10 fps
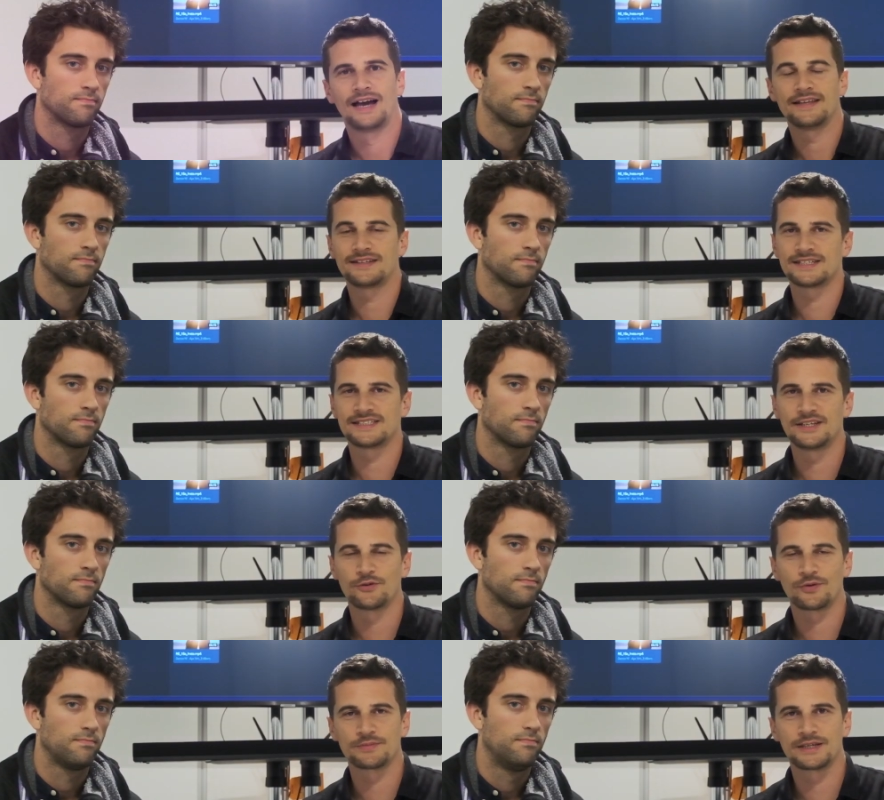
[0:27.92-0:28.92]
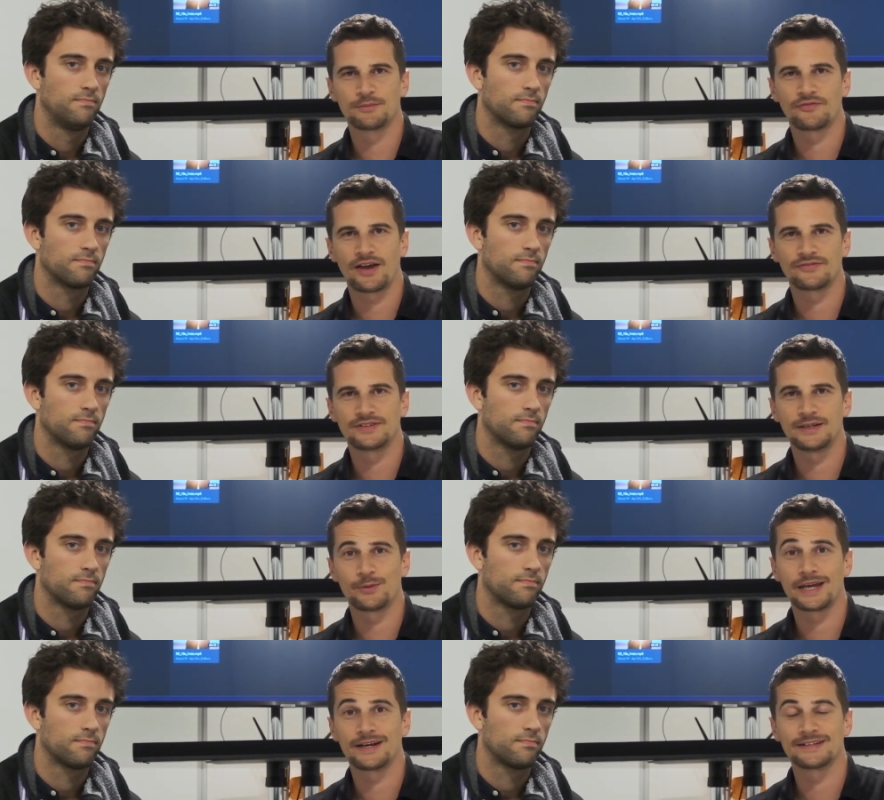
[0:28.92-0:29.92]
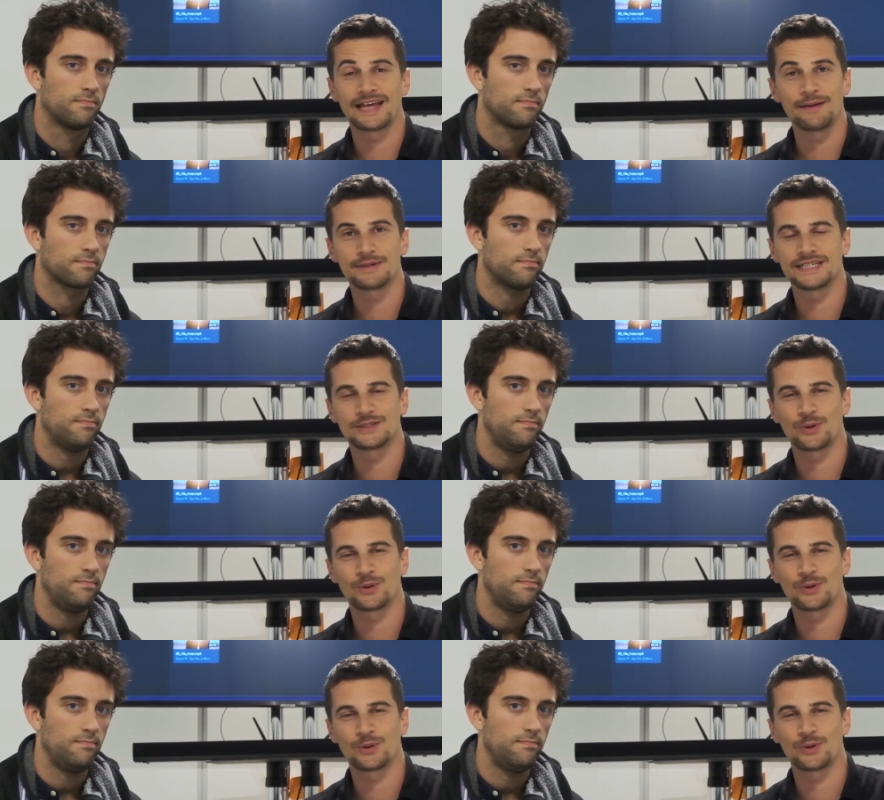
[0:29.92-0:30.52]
Speaker 1: Hi, this is Nino from Cinema 5D. We're here at IBC